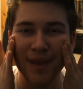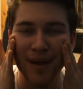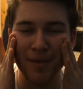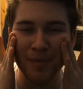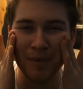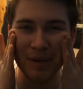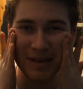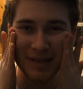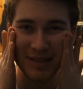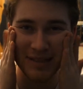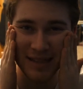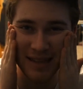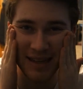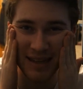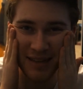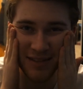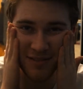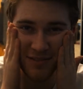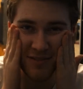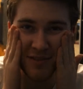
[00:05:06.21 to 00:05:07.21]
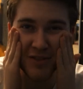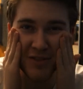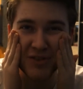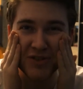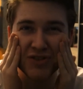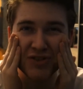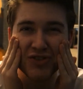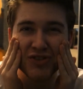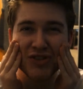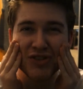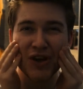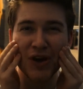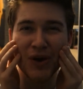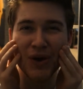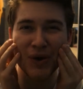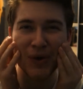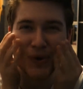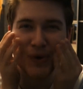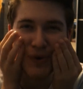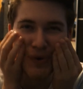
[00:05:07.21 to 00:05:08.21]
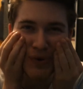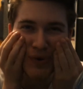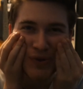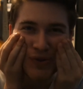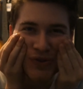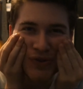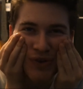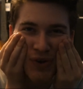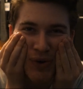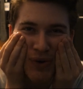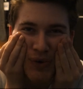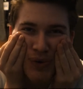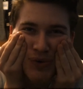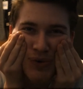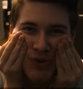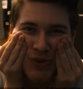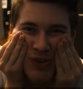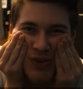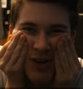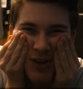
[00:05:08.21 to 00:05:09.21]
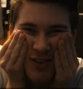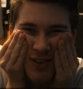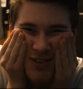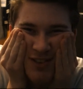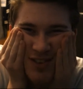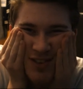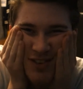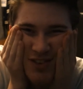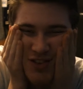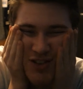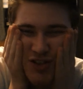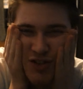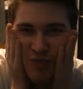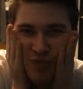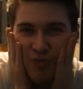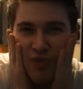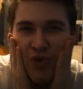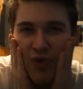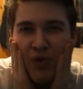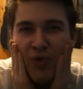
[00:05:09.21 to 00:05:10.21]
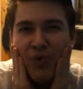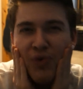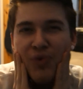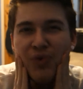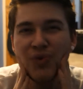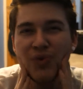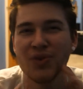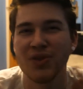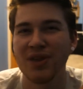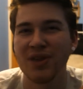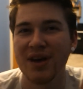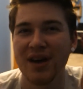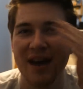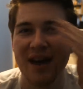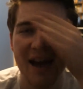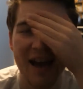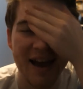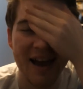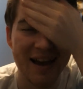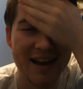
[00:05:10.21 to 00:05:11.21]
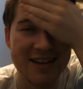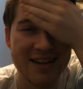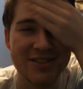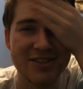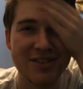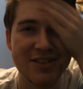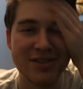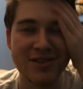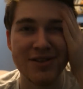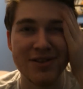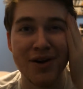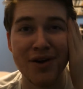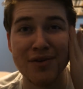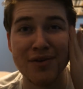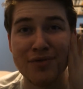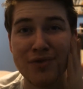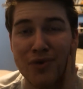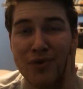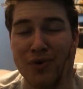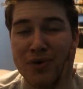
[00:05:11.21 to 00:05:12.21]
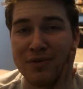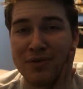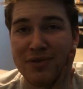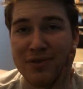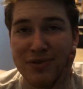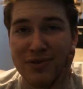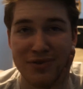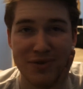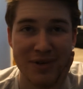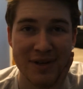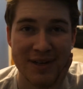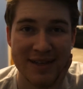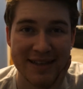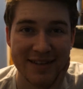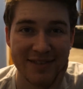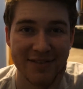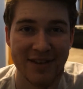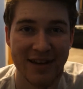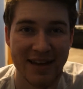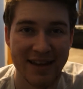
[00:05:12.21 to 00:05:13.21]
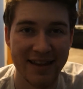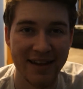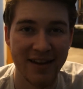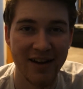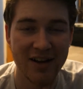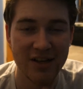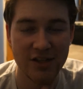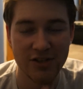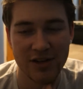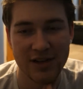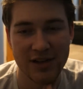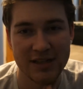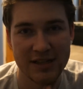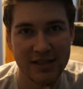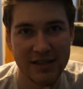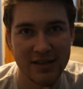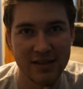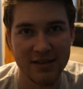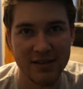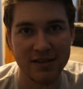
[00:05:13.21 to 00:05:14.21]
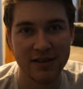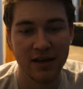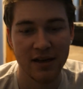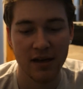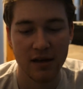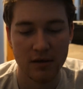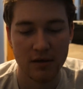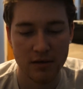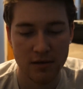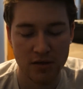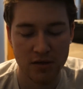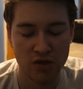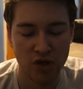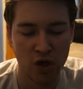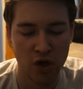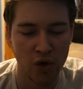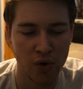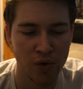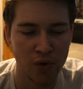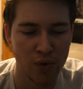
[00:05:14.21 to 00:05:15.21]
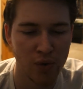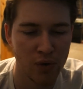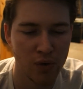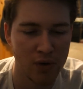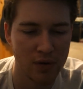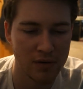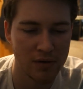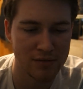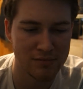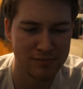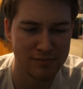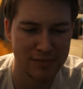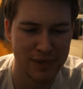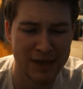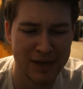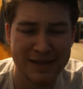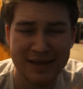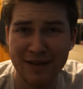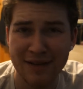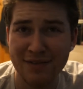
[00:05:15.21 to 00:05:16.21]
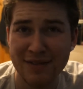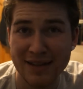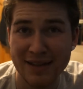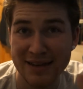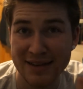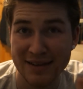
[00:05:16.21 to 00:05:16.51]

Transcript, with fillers: my skin feels so soft and smooth and just overall it feels really hydrated. So it definitely